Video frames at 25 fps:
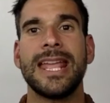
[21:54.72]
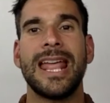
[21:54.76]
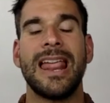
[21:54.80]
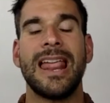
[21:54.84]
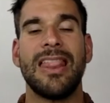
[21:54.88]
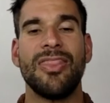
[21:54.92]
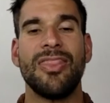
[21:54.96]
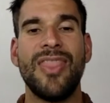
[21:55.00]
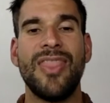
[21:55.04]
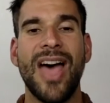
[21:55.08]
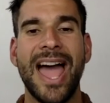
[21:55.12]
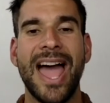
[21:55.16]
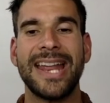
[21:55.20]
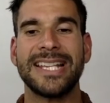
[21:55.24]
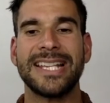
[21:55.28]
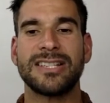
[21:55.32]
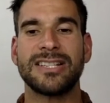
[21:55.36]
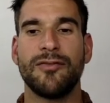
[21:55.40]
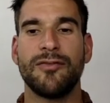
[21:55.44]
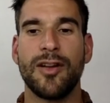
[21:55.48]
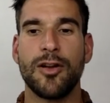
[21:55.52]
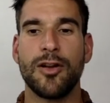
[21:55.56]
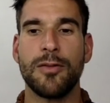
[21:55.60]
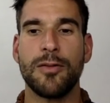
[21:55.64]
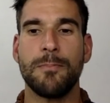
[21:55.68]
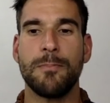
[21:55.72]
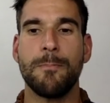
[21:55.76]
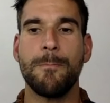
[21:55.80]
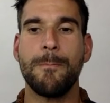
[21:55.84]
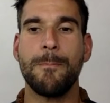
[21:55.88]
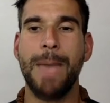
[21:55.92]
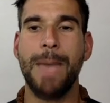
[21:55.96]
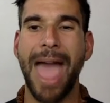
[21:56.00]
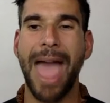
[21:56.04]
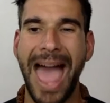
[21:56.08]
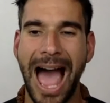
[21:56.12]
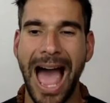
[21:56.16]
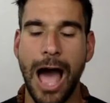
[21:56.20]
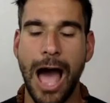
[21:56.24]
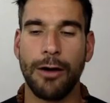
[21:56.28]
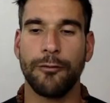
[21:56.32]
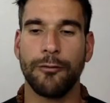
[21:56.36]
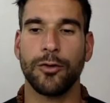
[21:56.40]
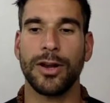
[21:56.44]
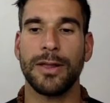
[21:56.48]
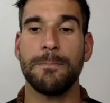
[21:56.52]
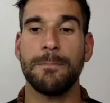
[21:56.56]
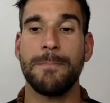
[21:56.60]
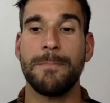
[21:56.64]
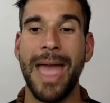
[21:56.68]
That is a very
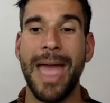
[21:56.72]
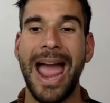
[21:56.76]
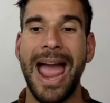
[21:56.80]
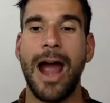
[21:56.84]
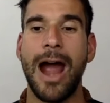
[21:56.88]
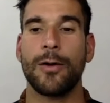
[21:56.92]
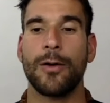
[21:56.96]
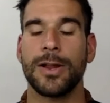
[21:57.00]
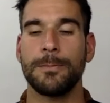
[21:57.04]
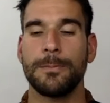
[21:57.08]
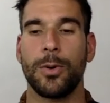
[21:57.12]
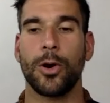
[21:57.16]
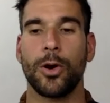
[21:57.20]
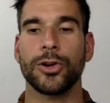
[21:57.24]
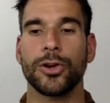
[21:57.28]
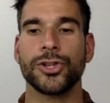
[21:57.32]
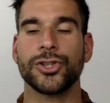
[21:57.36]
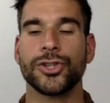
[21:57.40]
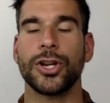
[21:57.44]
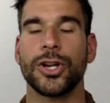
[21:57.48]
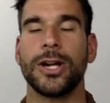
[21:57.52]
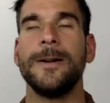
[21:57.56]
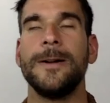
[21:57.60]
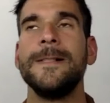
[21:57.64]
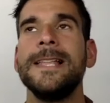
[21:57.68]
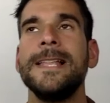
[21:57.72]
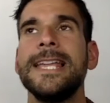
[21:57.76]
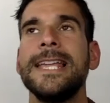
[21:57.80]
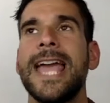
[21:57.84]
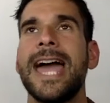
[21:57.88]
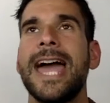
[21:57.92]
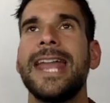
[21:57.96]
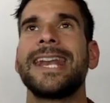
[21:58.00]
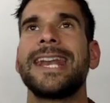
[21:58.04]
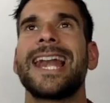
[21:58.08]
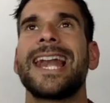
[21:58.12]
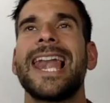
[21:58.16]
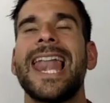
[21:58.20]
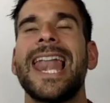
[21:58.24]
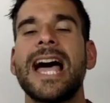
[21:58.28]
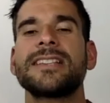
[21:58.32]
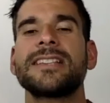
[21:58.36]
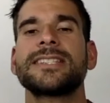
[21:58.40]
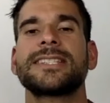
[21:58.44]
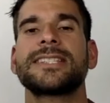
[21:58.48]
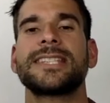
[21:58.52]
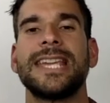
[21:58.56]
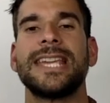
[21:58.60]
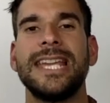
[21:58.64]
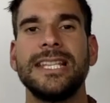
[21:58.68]
powerful, empowering posture. And it
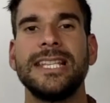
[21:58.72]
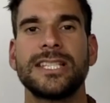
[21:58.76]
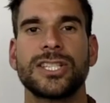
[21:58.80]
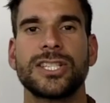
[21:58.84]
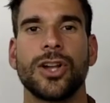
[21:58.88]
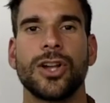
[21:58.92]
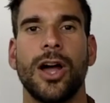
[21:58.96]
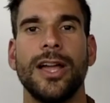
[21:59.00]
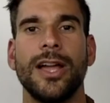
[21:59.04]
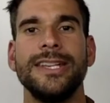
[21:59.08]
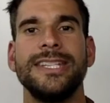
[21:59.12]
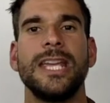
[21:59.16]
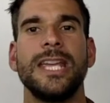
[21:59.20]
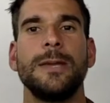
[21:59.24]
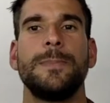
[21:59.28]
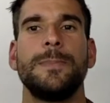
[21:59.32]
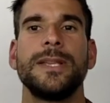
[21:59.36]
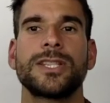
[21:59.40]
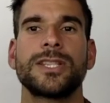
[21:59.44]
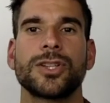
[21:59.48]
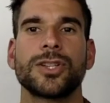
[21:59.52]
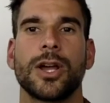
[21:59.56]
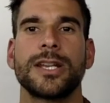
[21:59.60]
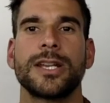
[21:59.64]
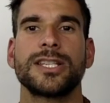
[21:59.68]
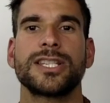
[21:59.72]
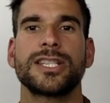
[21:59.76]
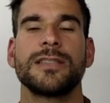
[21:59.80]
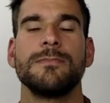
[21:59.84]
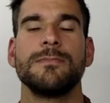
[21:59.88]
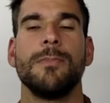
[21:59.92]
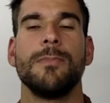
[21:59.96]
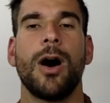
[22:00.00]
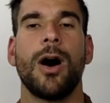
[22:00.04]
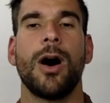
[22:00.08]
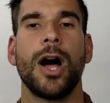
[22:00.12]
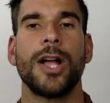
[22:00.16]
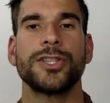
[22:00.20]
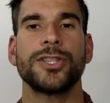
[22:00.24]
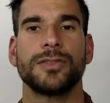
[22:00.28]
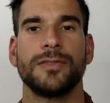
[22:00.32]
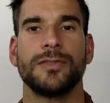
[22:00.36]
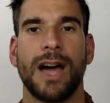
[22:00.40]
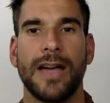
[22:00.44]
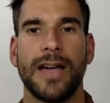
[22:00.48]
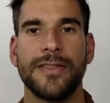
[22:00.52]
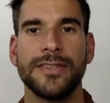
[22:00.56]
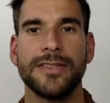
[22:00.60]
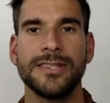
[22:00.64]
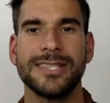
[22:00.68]
allows us insight, deep insight into the minds of
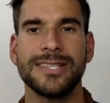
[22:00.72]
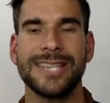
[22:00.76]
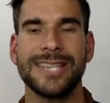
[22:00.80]
others